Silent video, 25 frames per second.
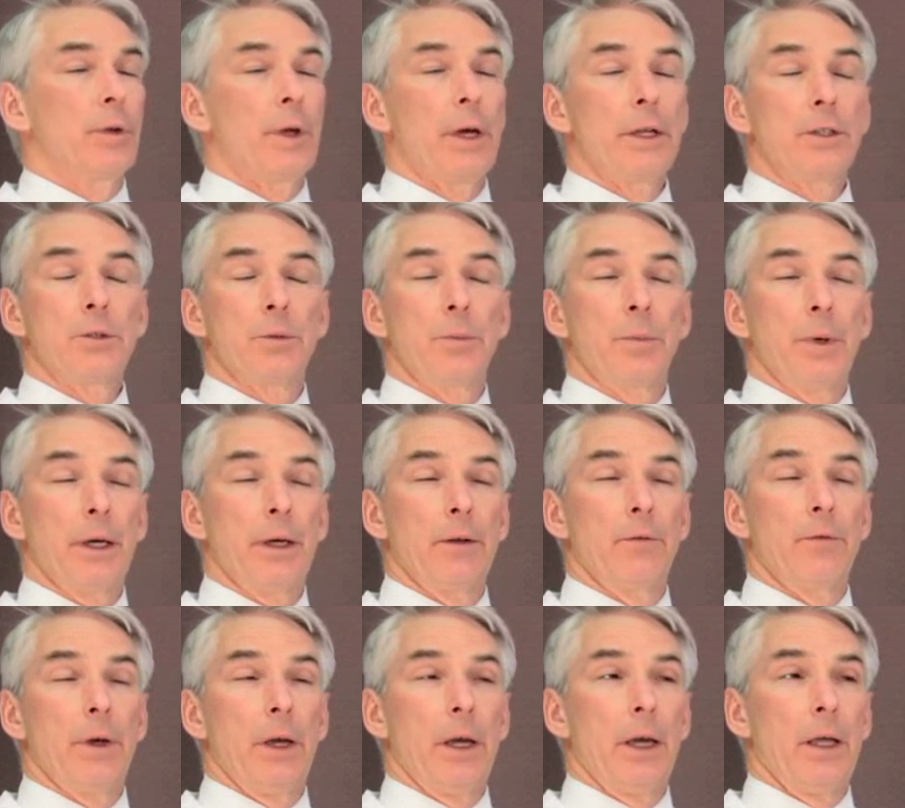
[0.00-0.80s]
So that's a
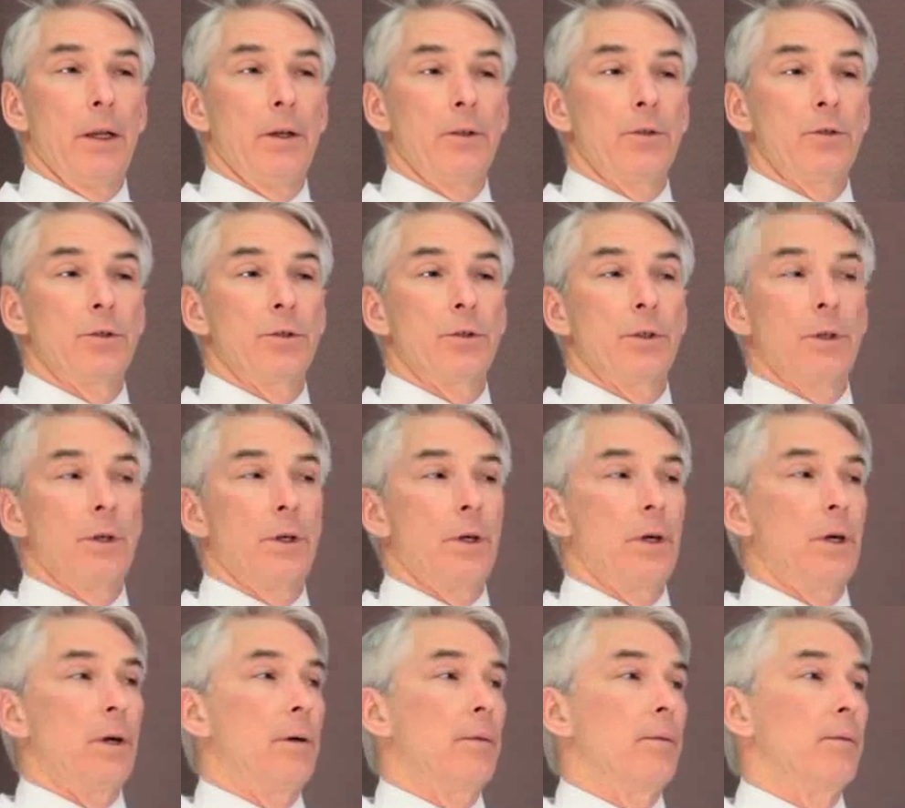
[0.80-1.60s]
big advantage
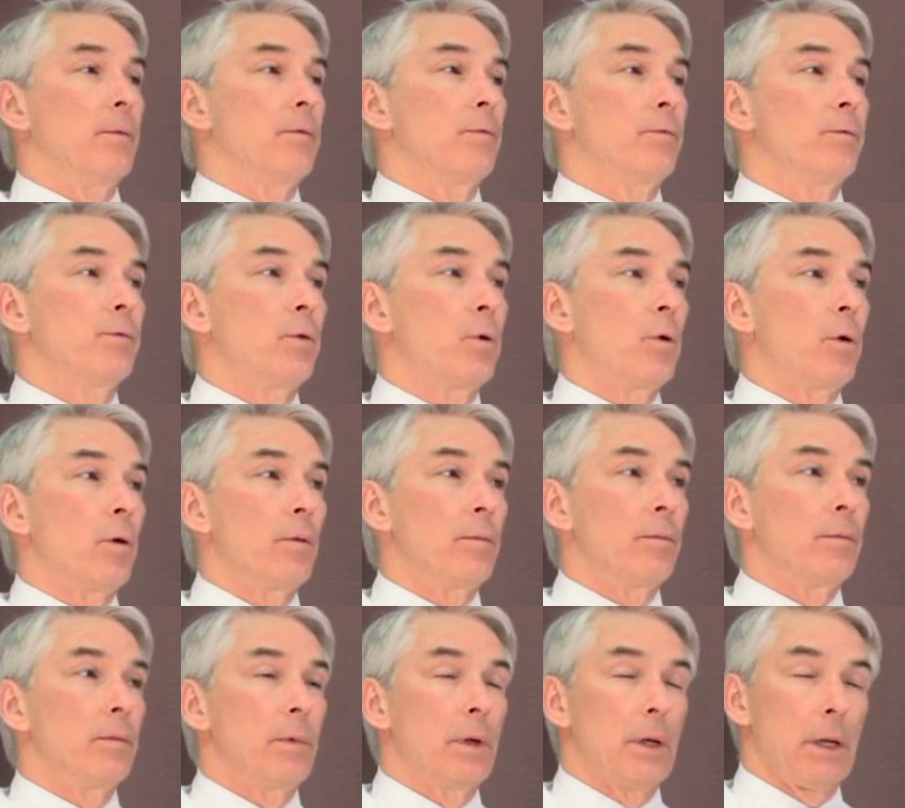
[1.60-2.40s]

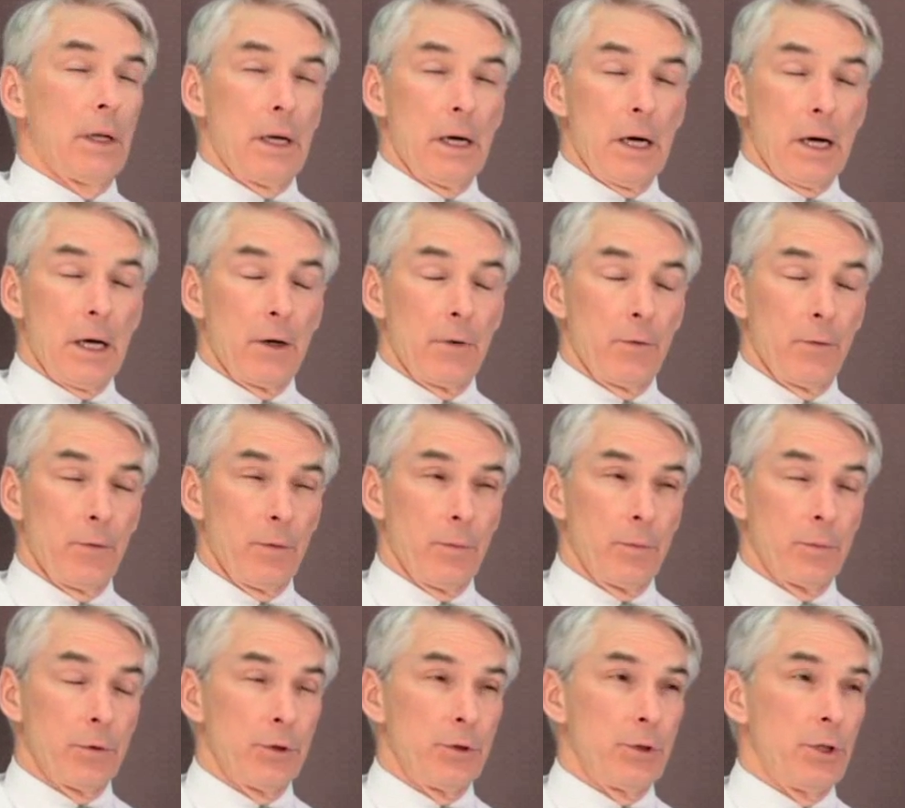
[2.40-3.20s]
for a lot
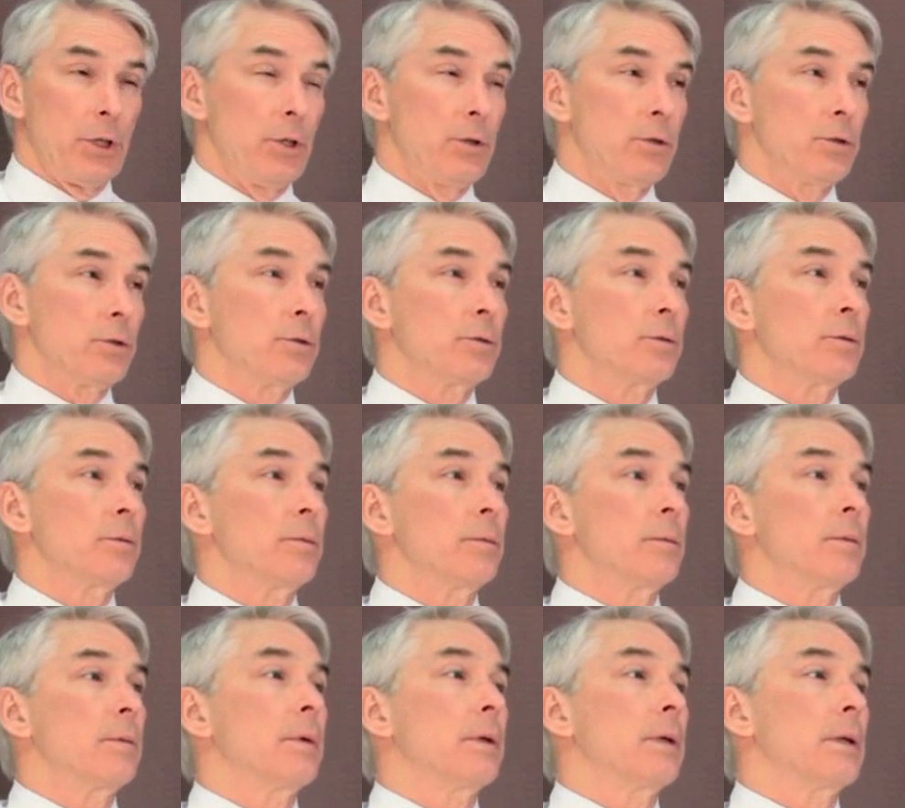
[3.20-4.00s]
of procedures.
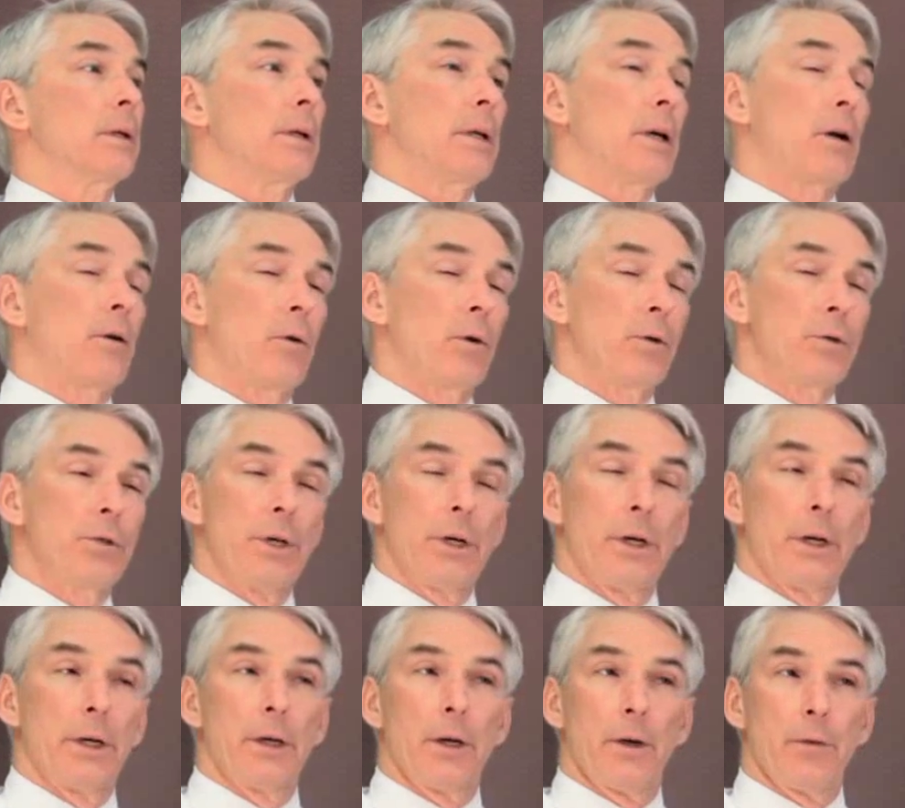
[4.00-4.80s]
A lot of
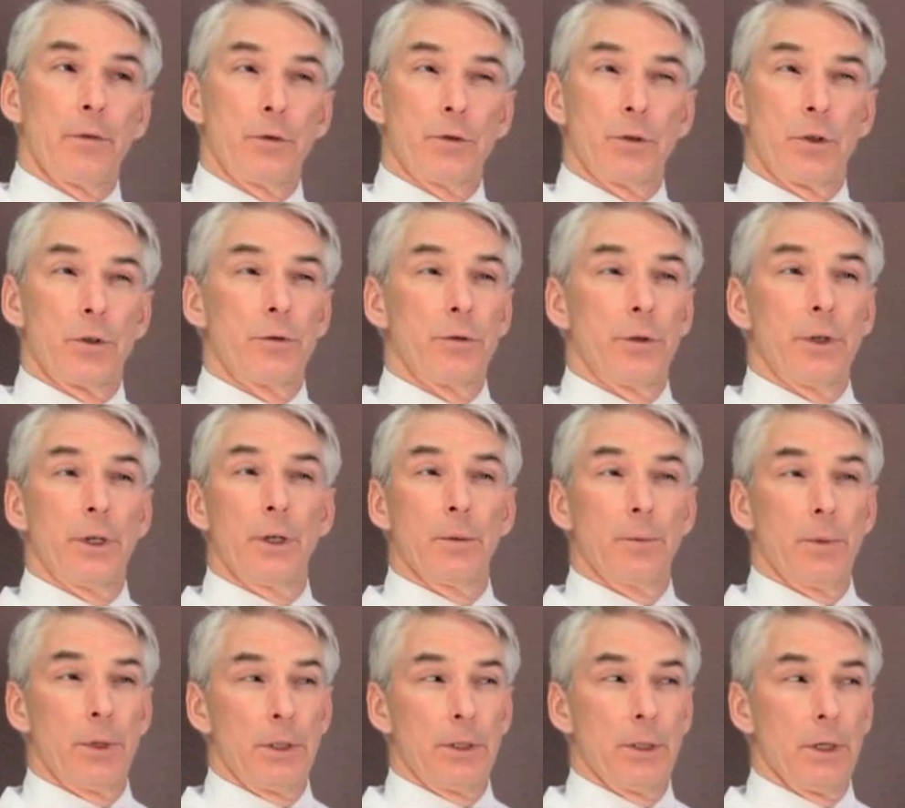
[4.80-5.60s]
rotator cuff
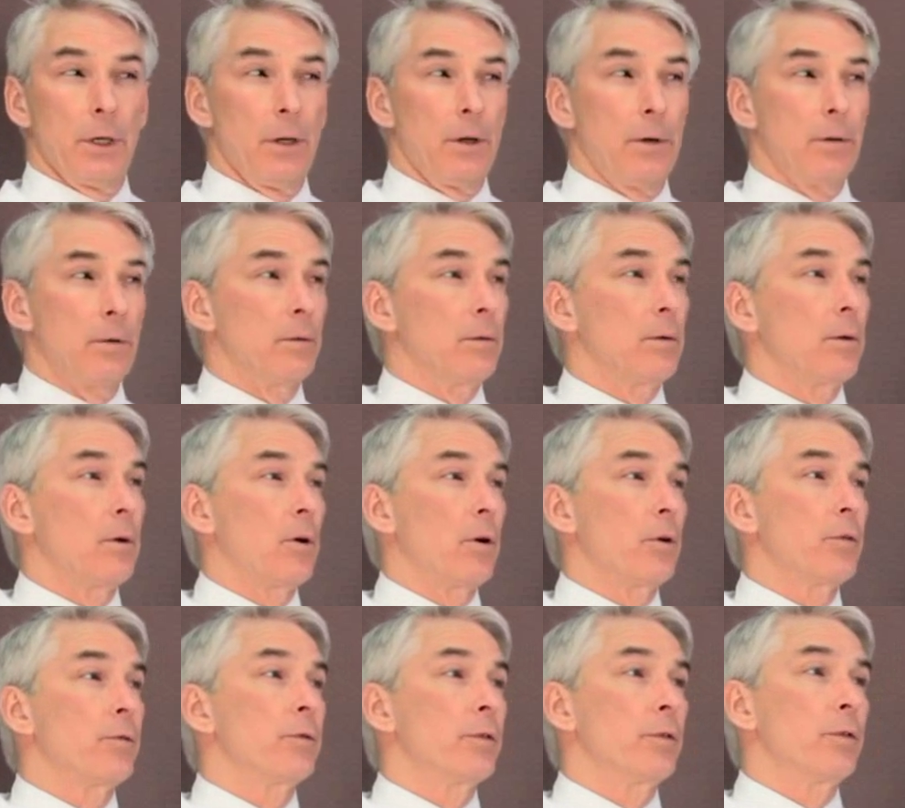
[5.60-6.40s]
surgery can be done
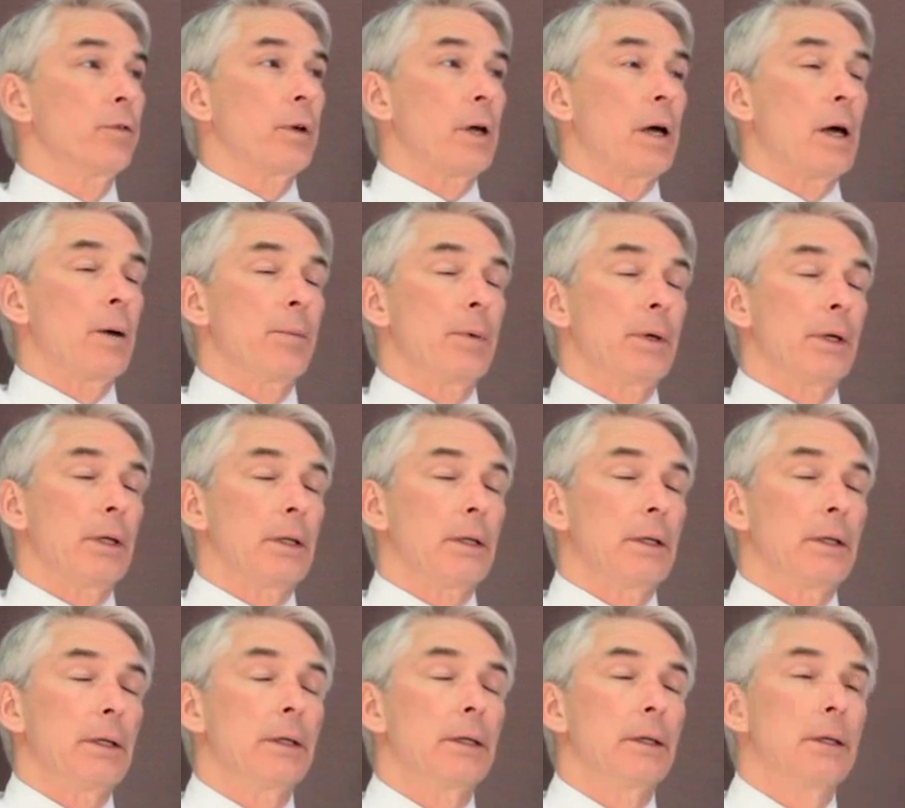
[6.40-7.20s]

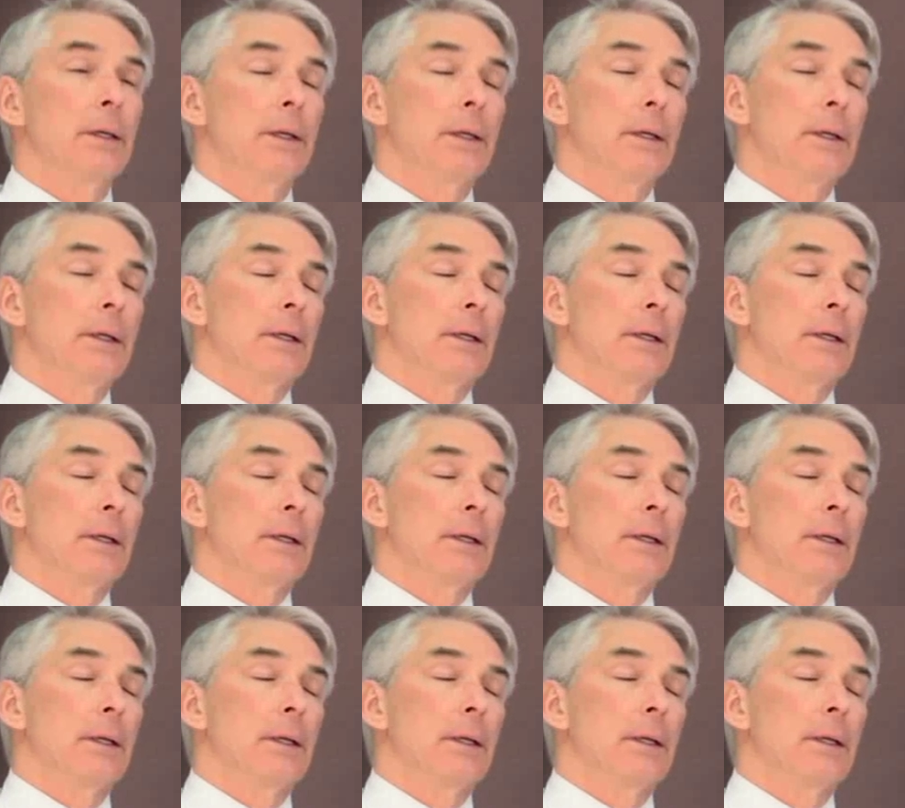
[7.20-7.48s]
arthroscopically.